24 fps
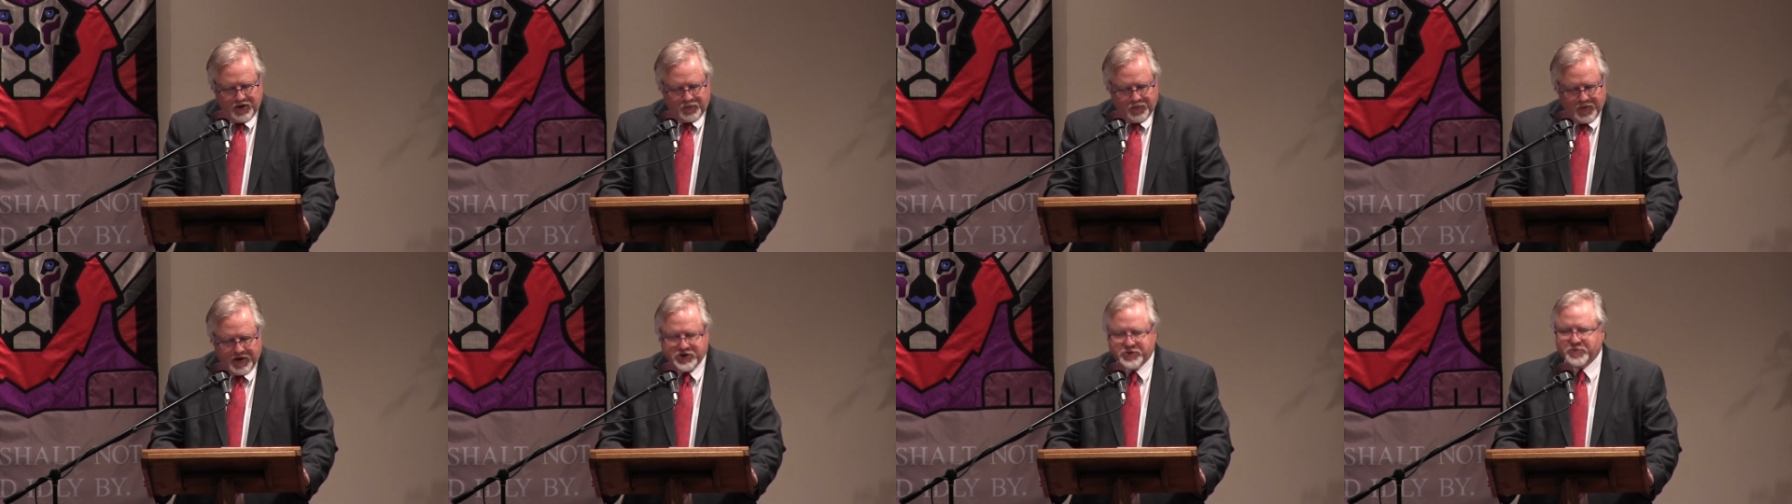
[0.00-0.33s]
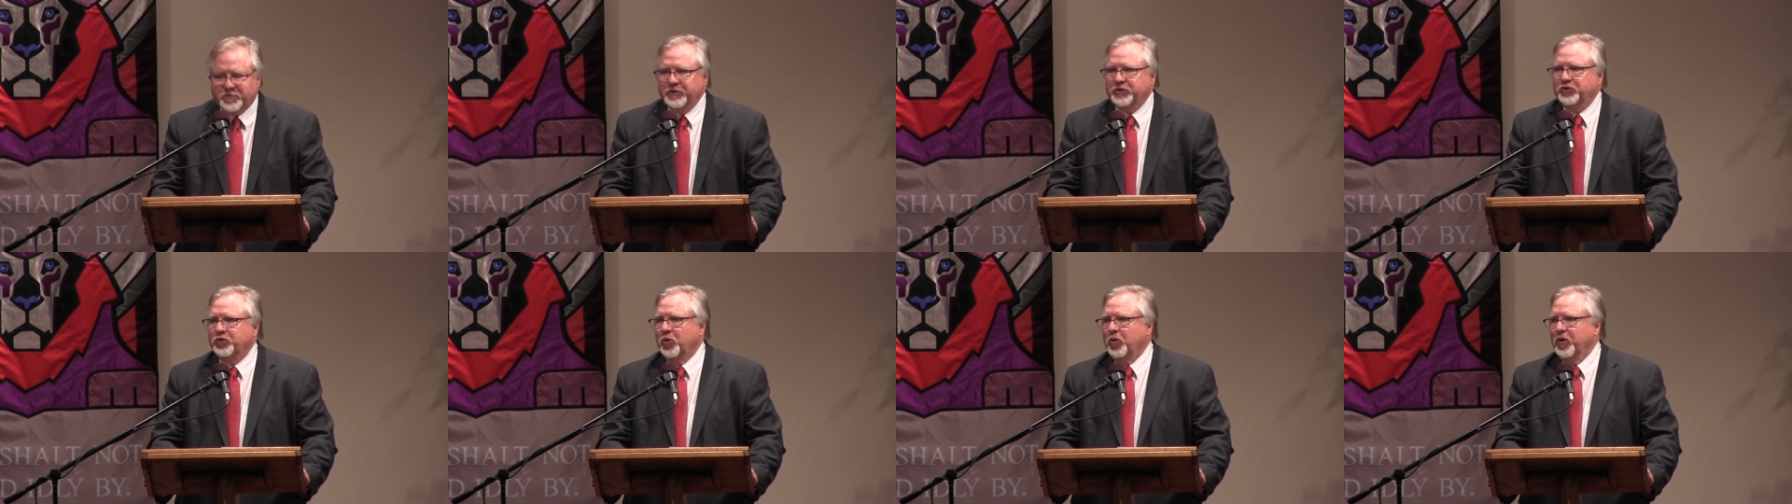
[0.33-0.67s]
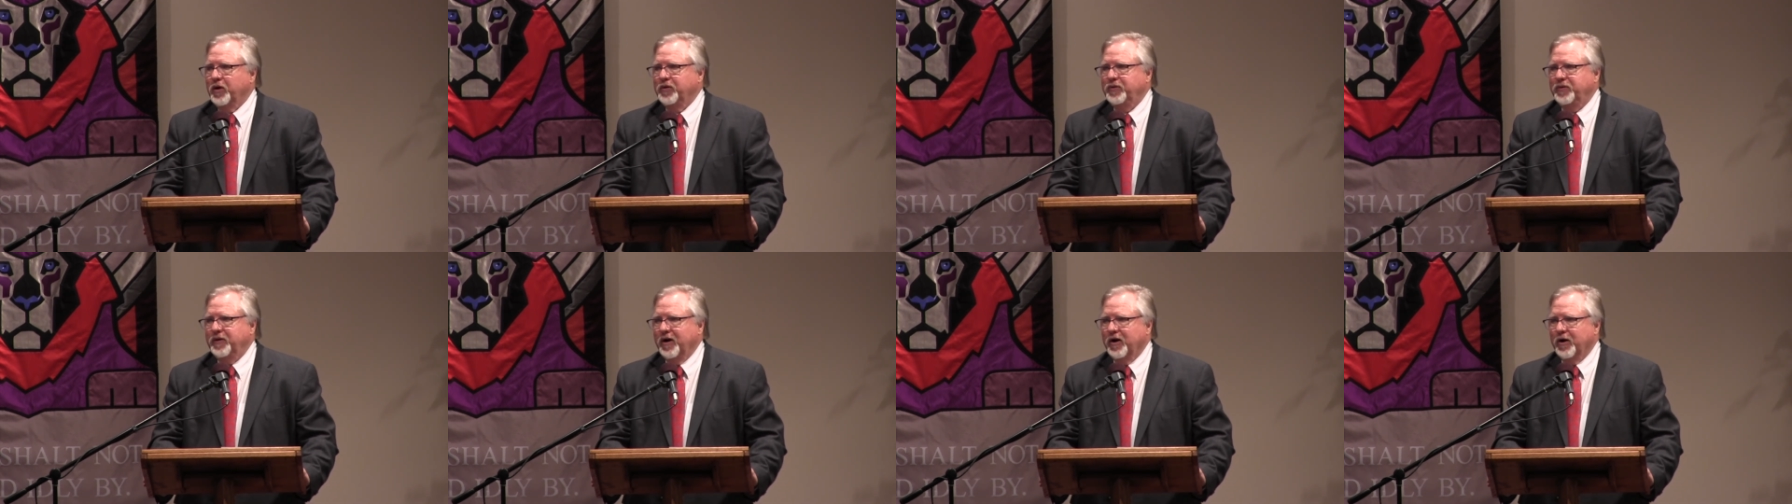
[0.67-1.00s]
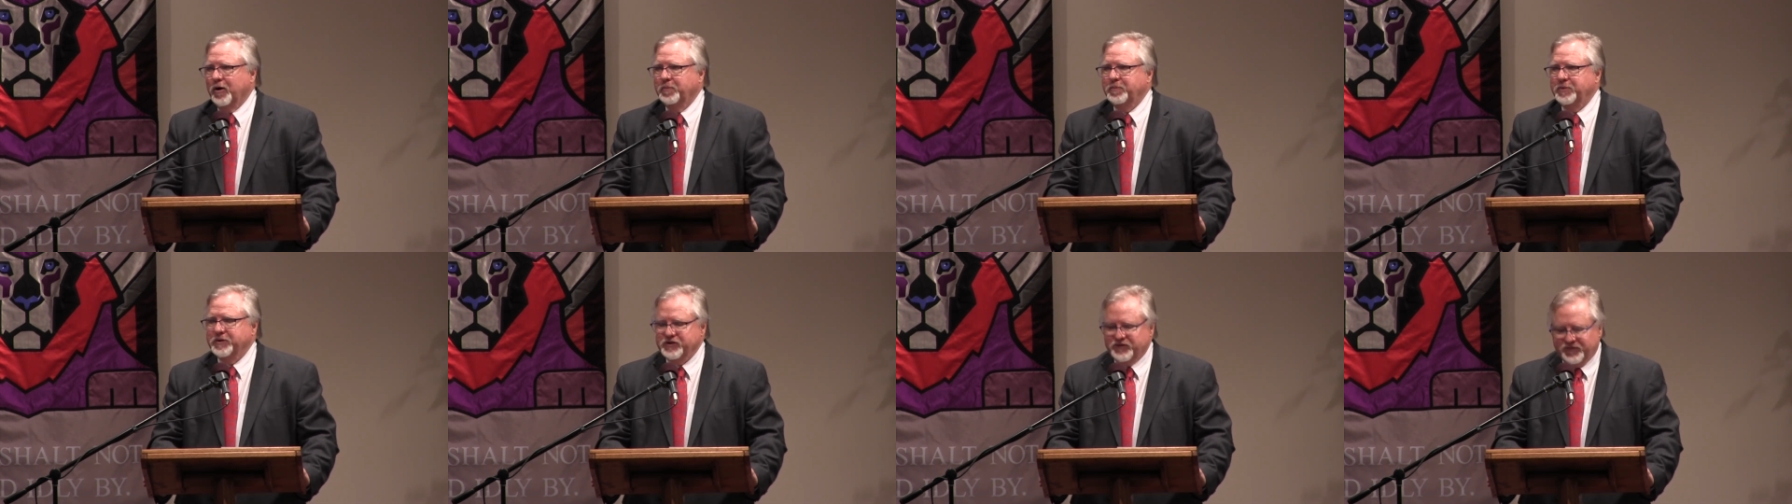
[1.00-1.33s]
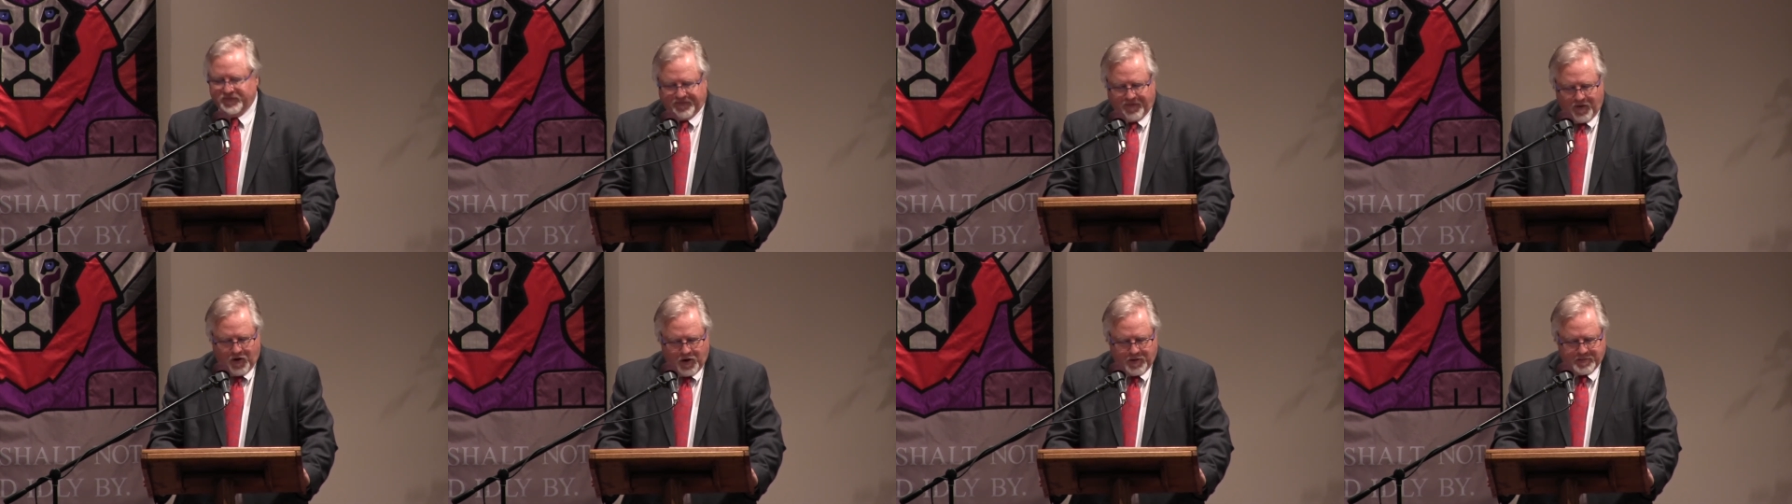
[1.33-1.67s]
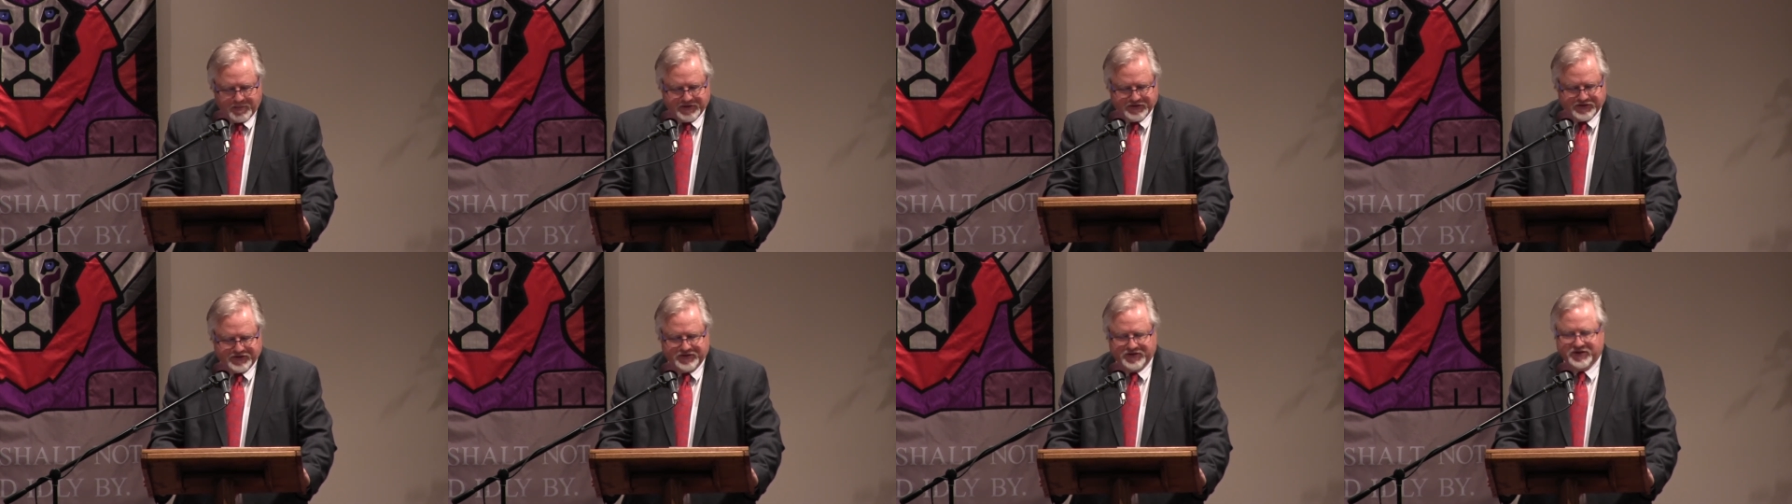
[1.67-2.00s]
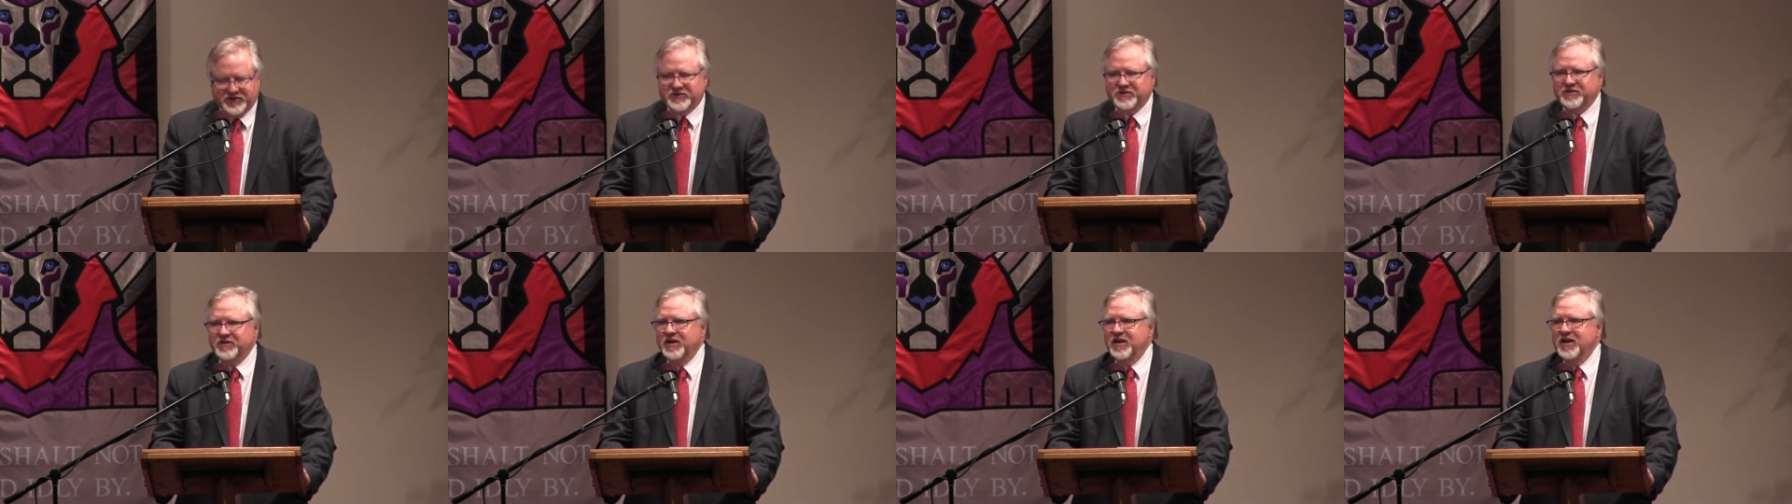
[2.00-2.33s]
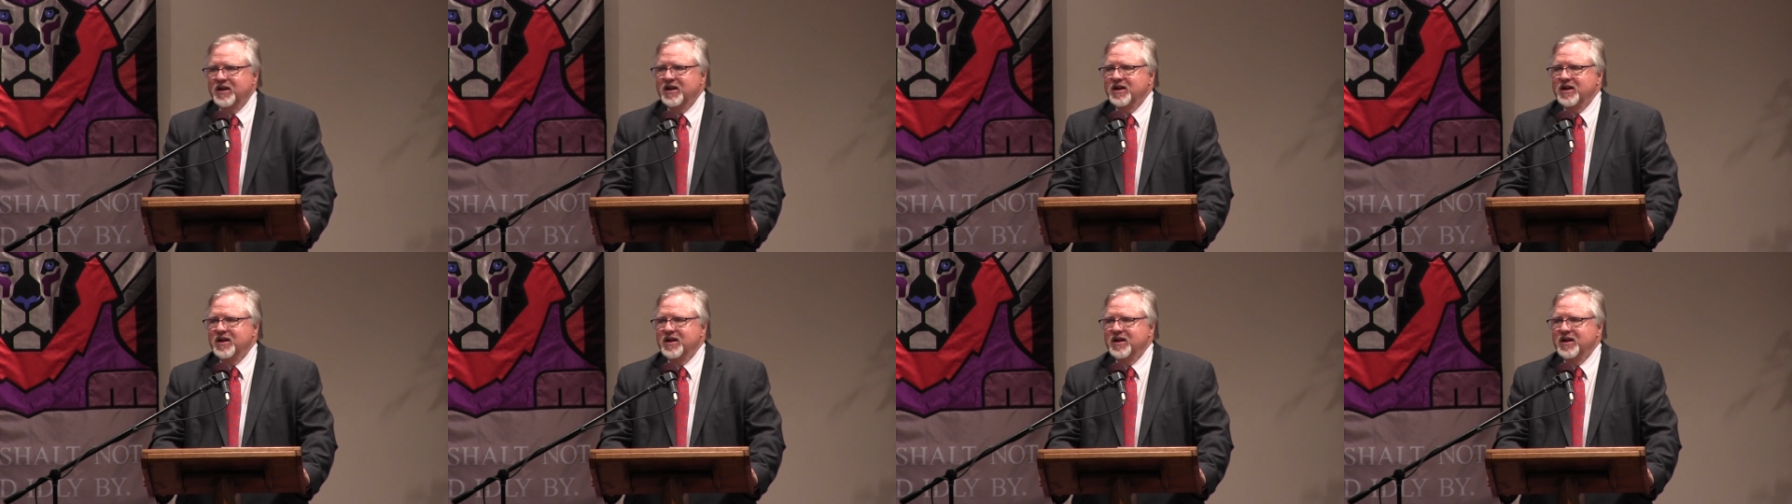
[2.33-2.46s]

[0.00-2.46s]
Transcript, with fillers: respiratory therapists, pharmacists,